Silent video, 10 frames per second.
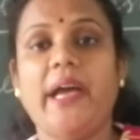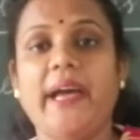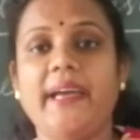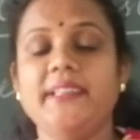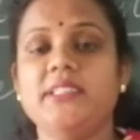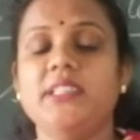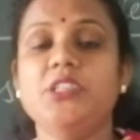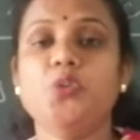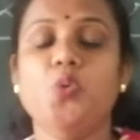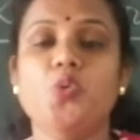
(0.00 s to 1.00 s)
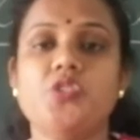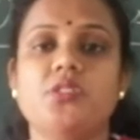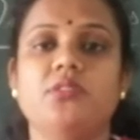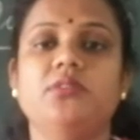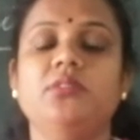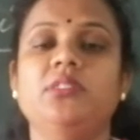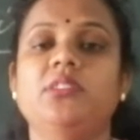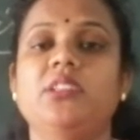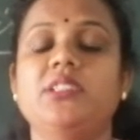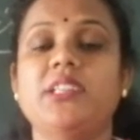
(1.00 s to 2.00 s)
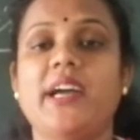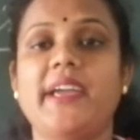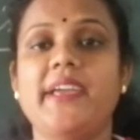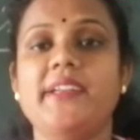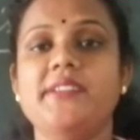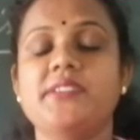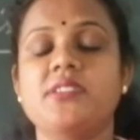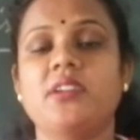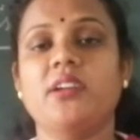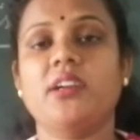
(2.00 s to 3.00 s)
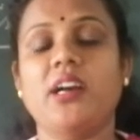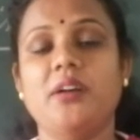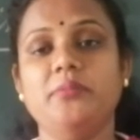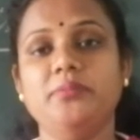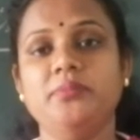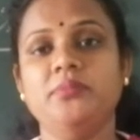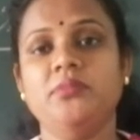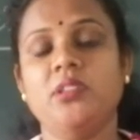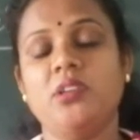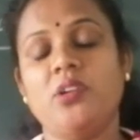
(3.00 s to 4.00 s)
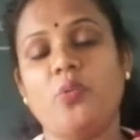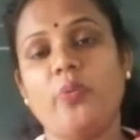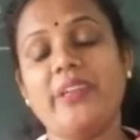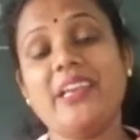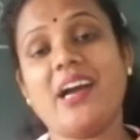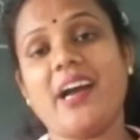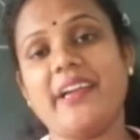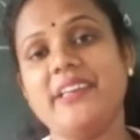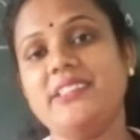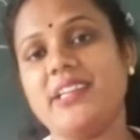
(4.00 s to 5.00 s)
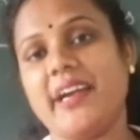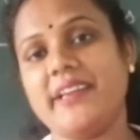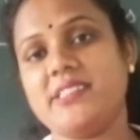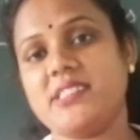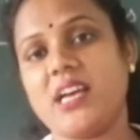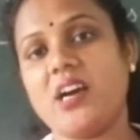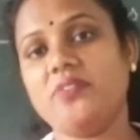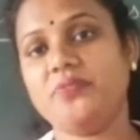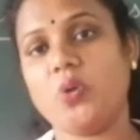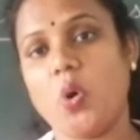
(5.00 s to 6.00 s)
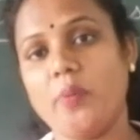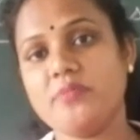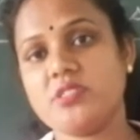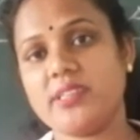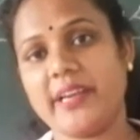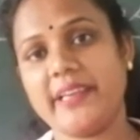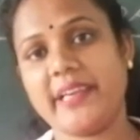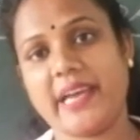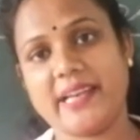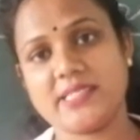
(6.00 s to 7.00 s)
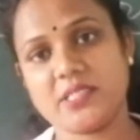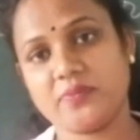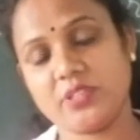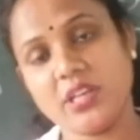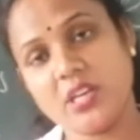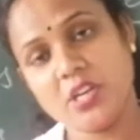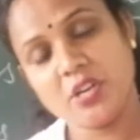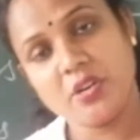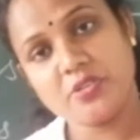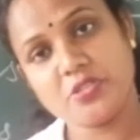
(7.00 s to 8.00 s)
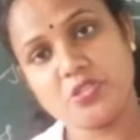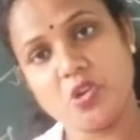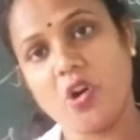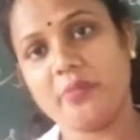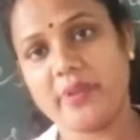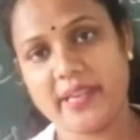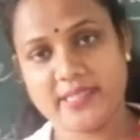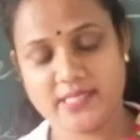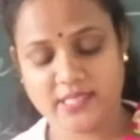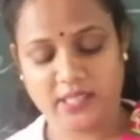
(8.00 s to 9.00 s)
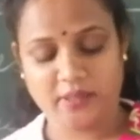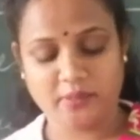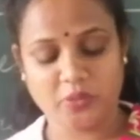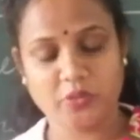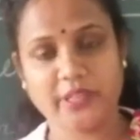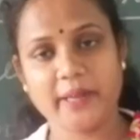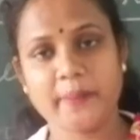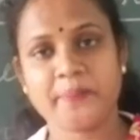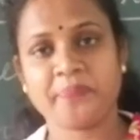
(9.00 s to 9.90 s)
and in ocean the tides come, very high tides are formed like as if the storm has come. Okay.